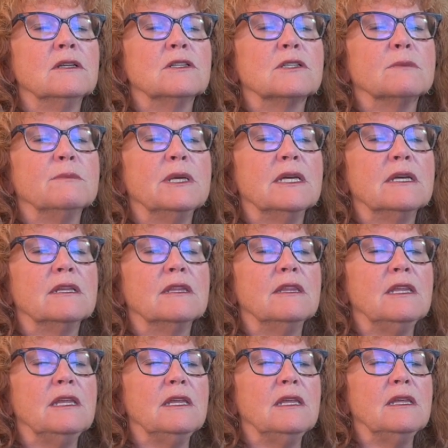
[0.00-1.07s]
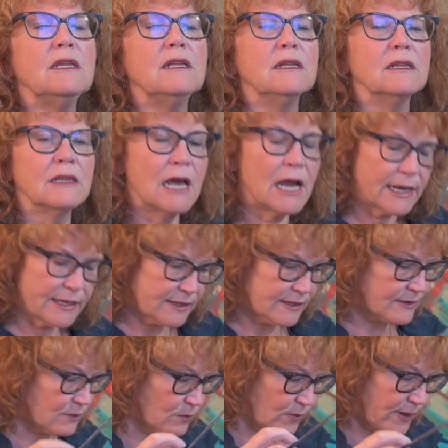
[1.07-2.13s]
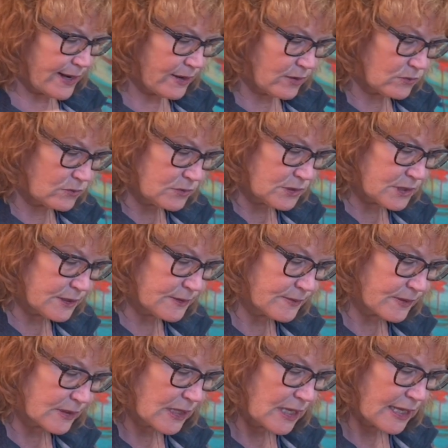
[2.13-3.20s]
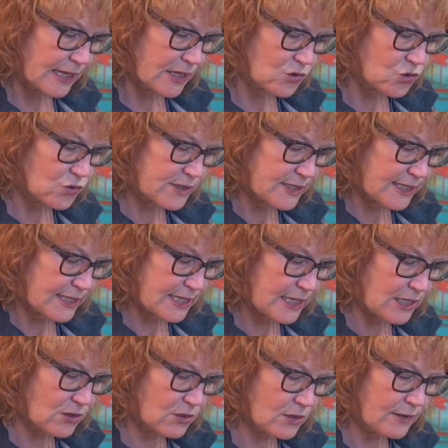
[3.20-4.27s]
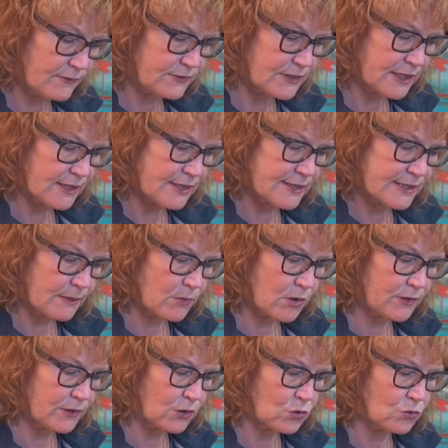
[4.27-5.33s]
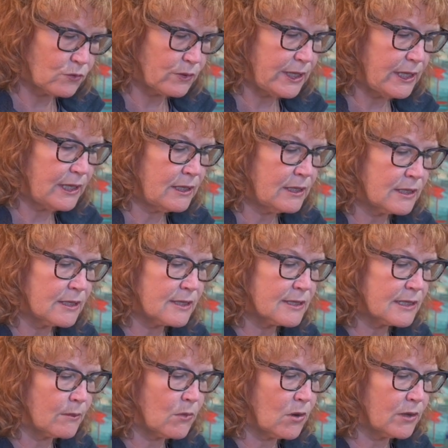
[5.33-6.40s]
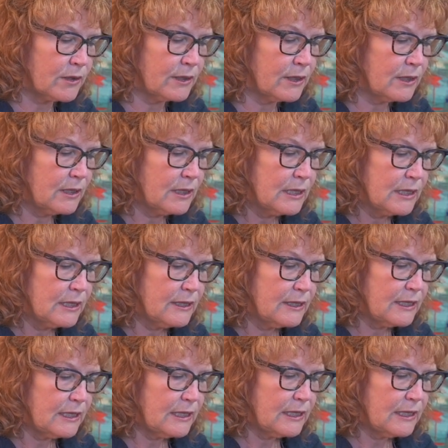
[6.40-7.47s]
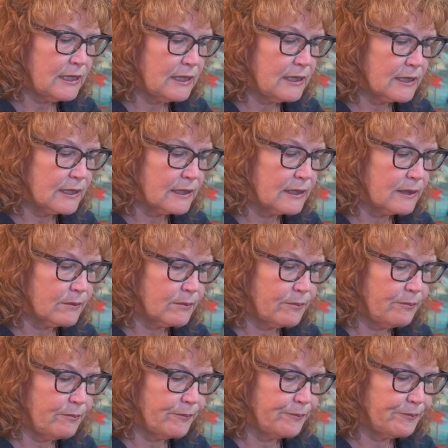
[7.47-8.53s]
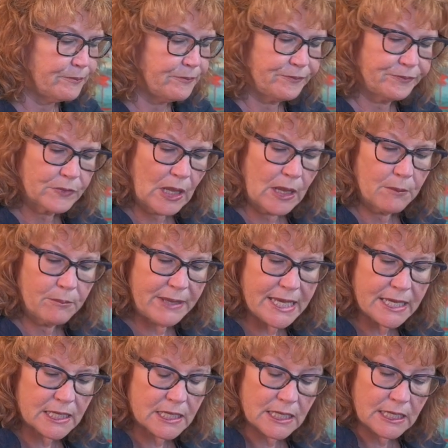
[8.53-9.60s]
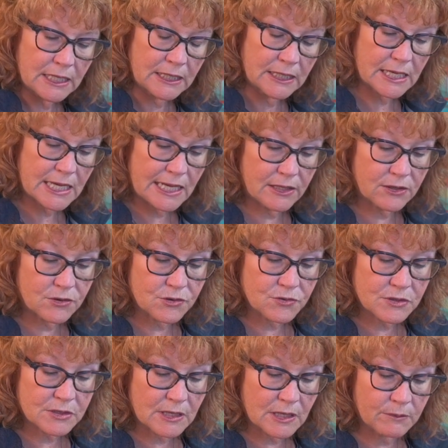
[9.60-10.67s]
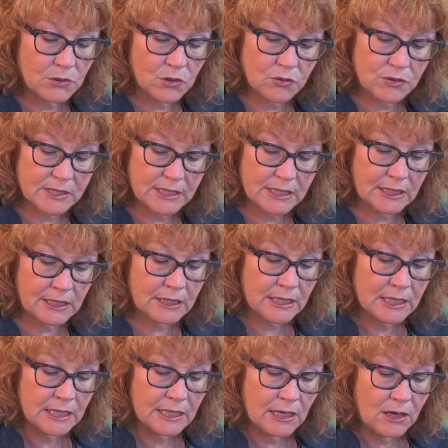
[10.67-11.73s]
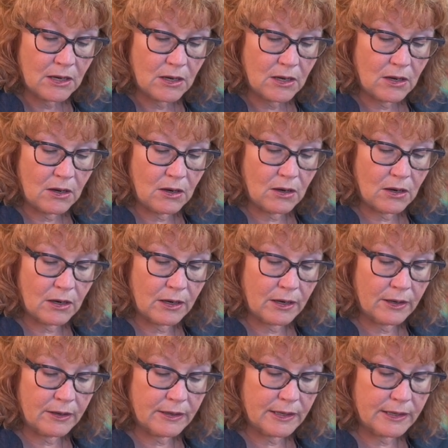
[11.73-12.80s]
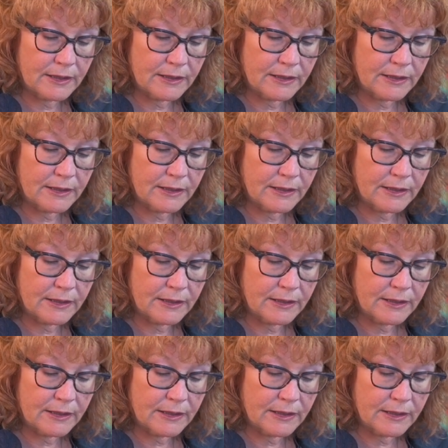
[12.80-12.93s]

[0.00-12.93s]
to make the lines around. As you see here, I've done some on the green and some on the pink, and the colors I'm using are